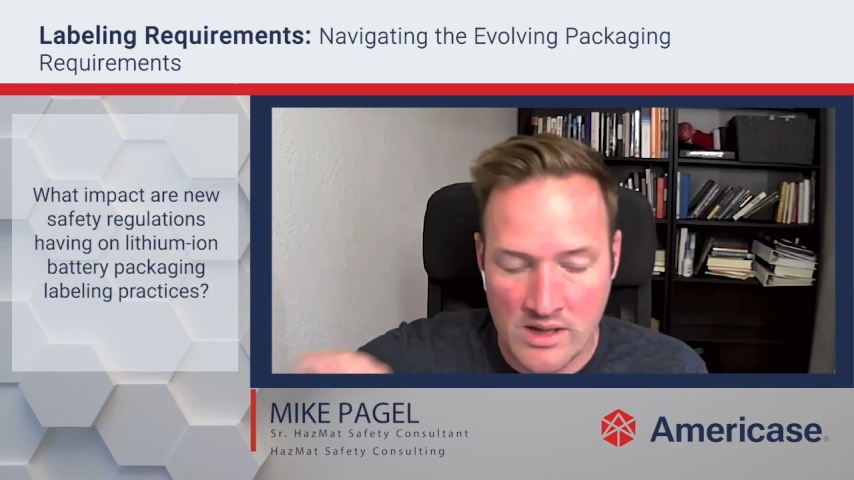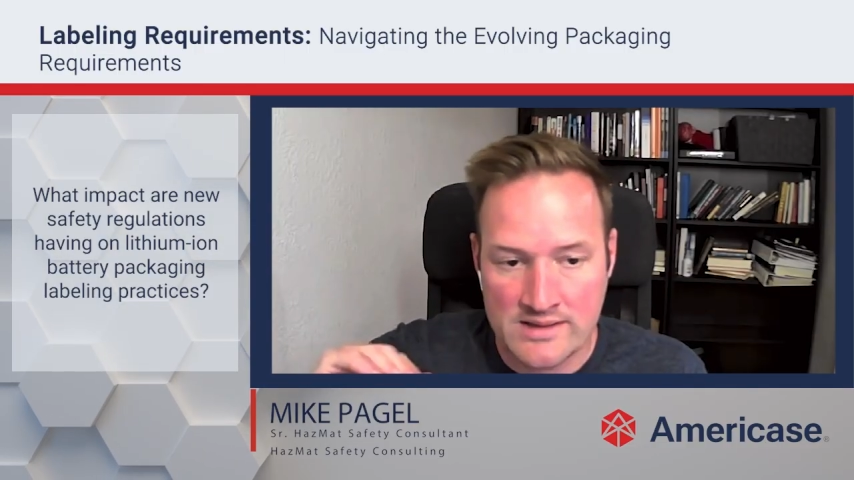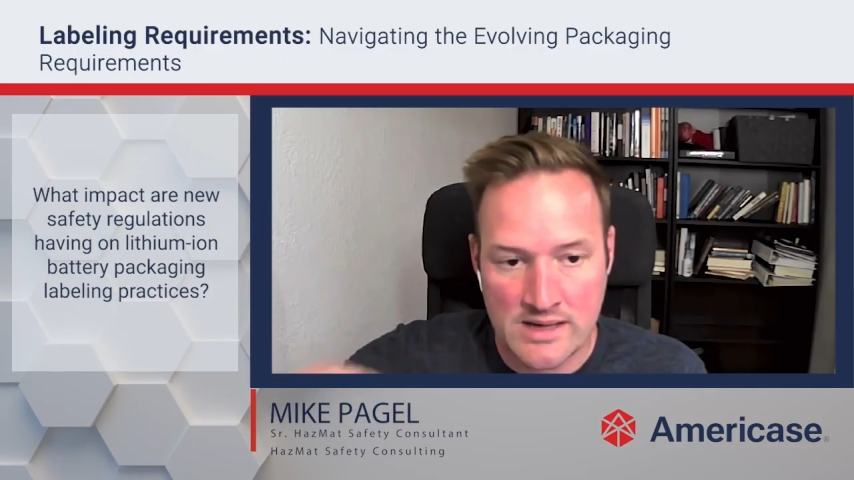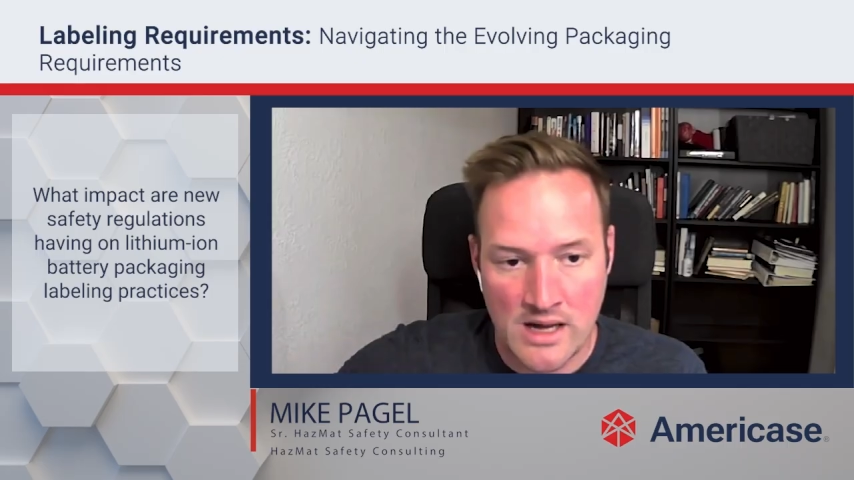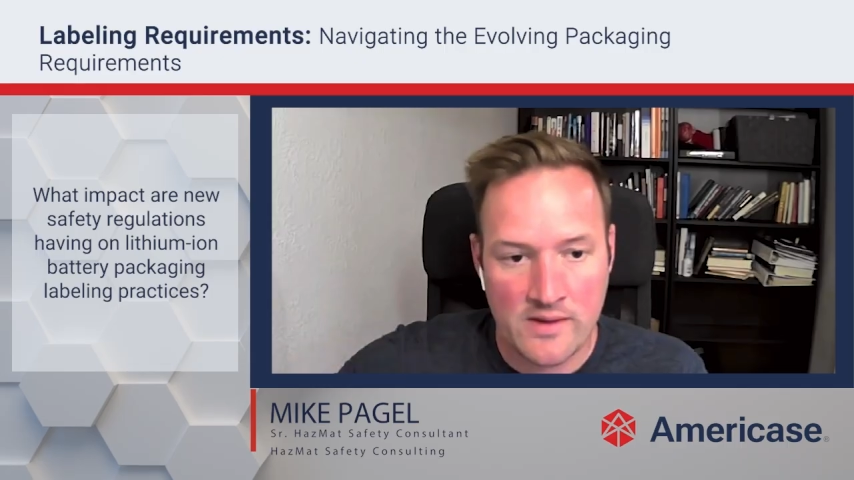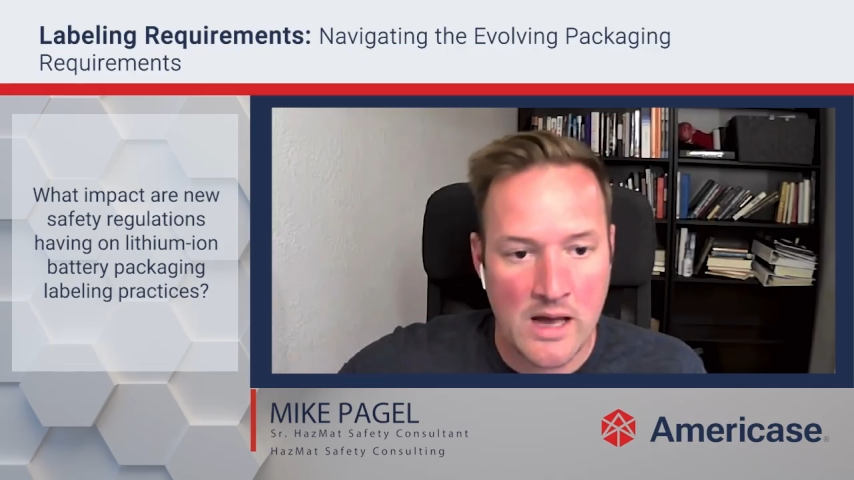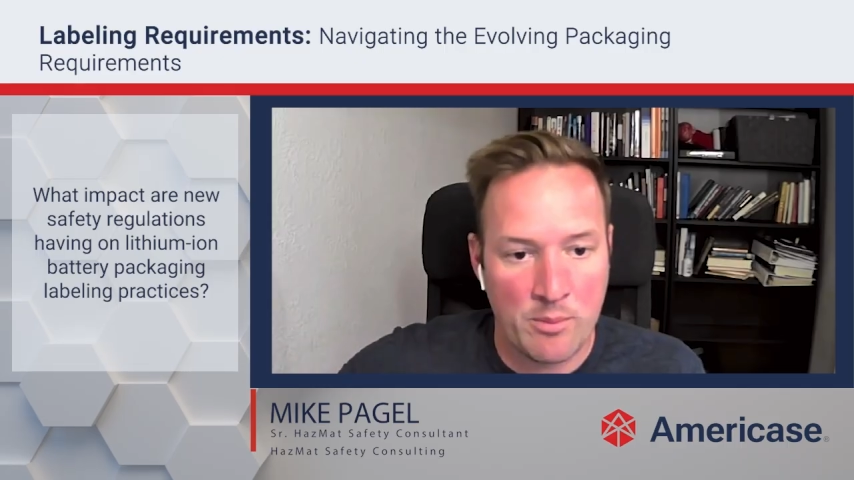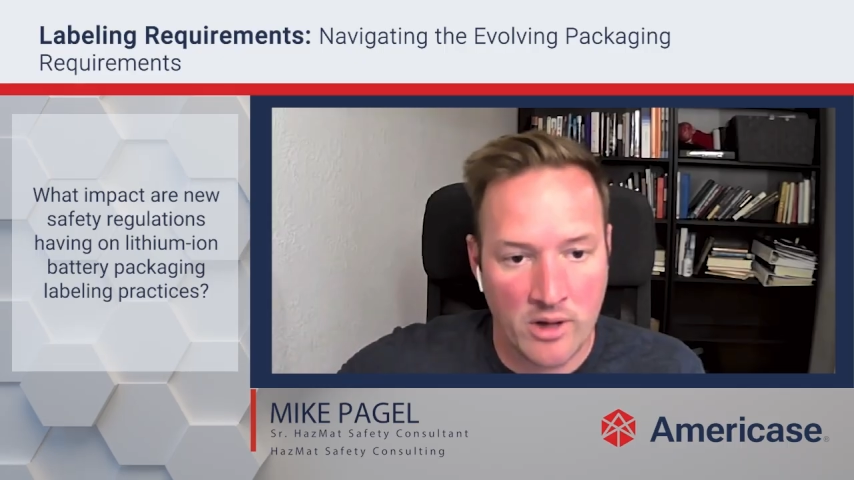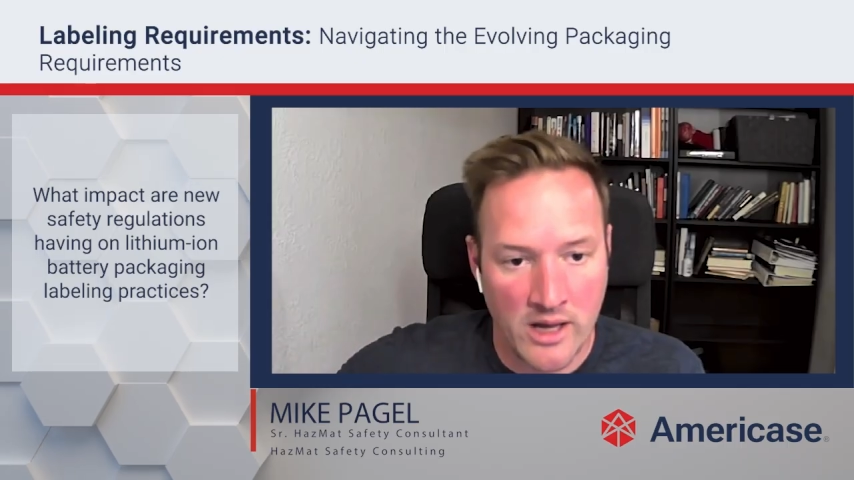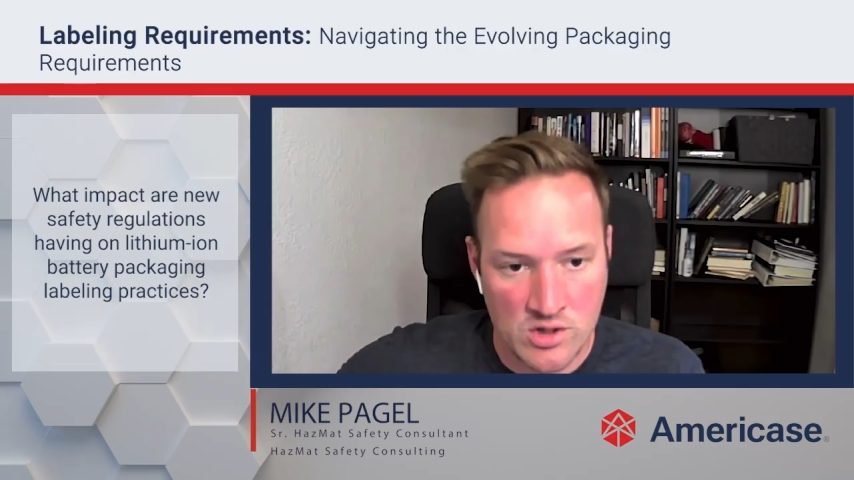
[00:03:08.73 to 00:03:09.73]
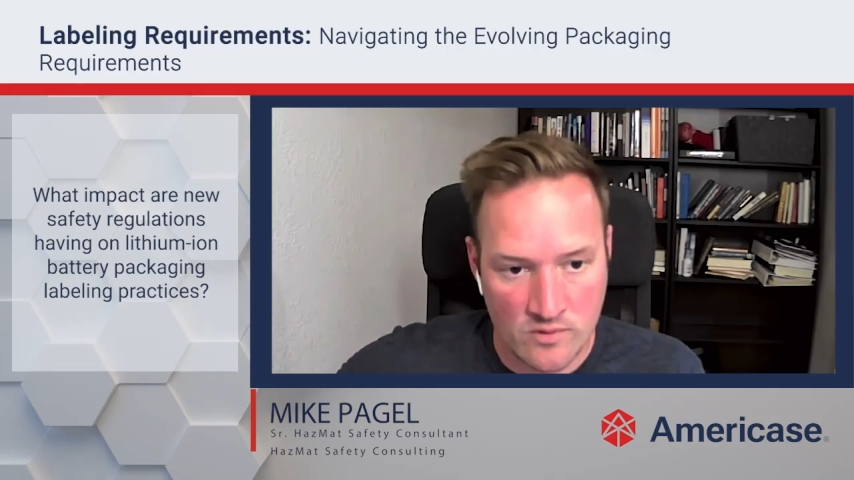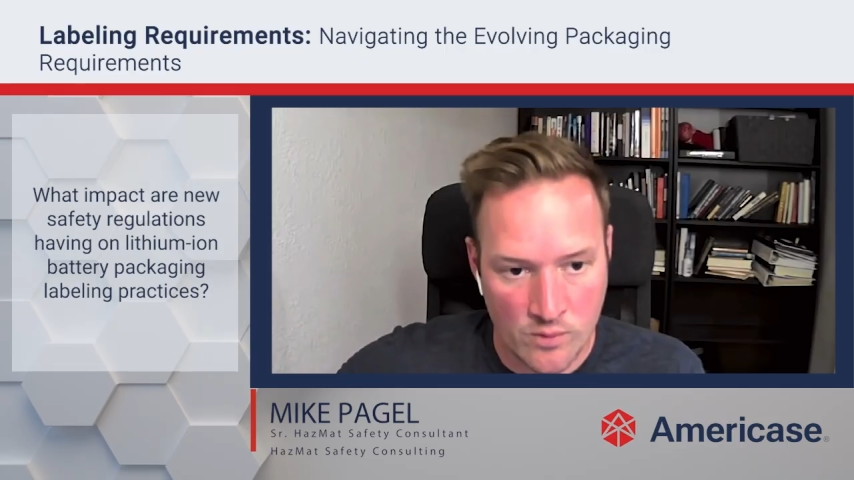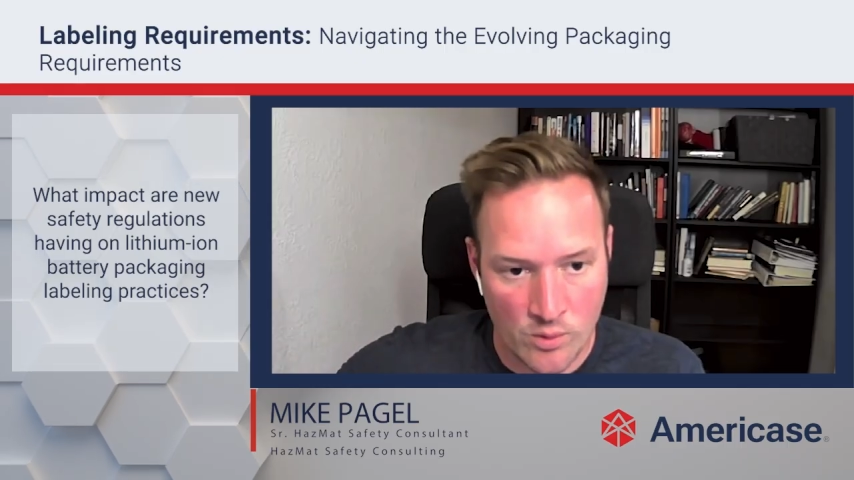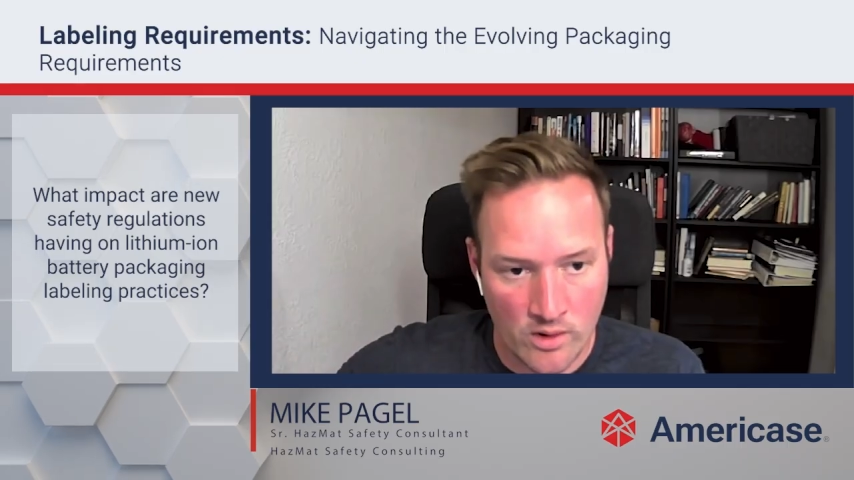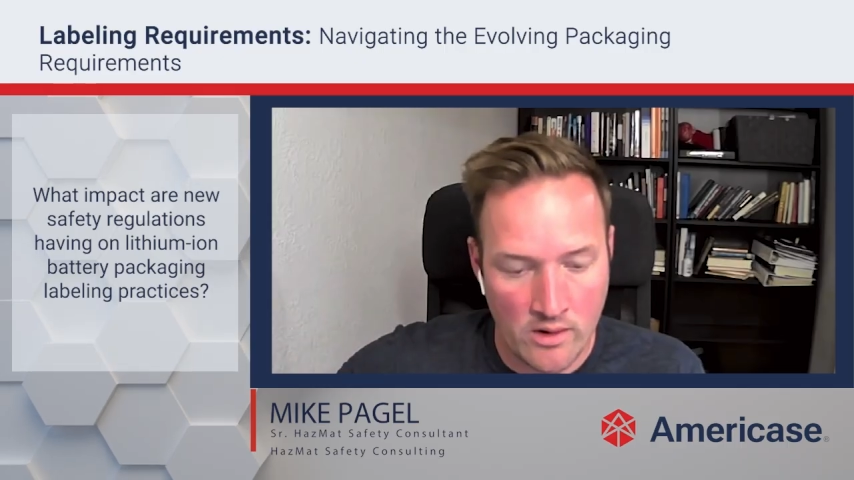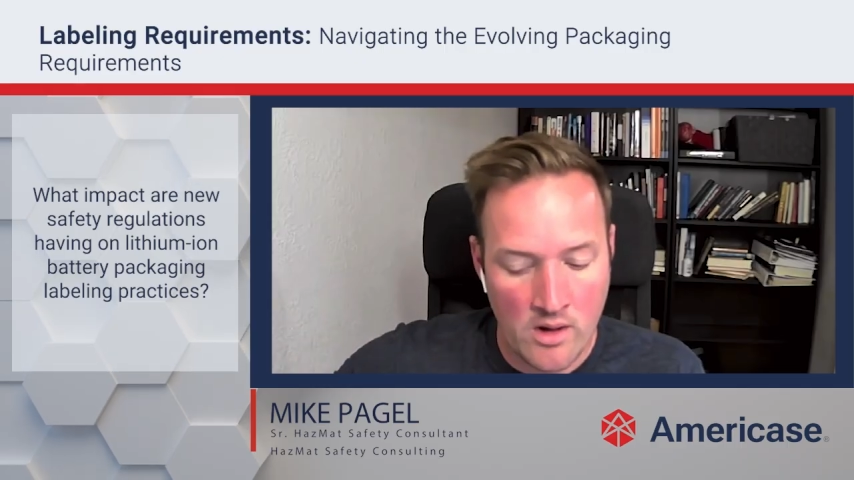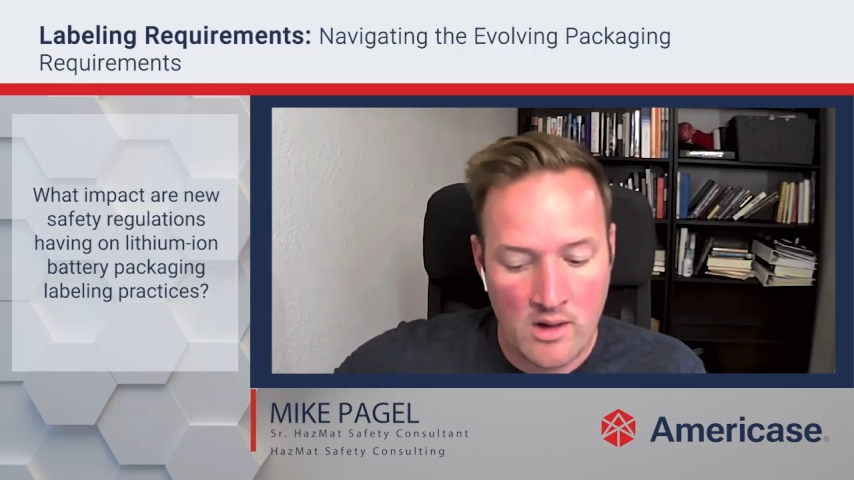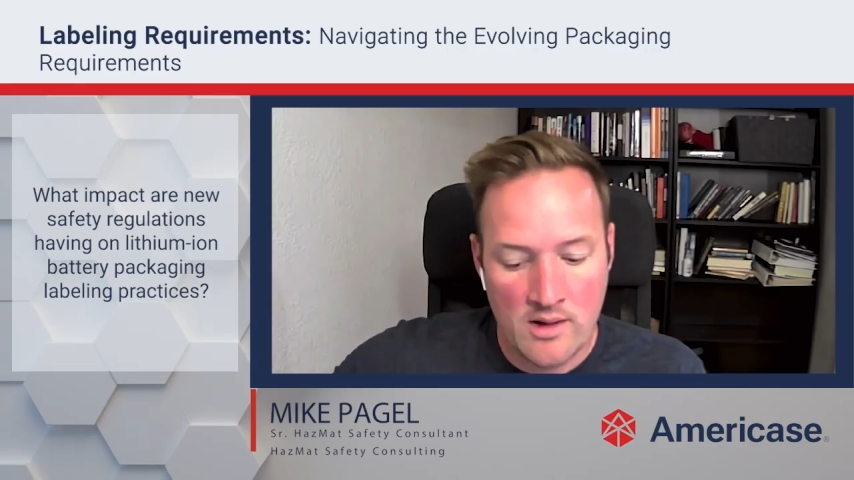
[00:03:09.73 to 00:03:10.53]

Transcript: That's not the application for it.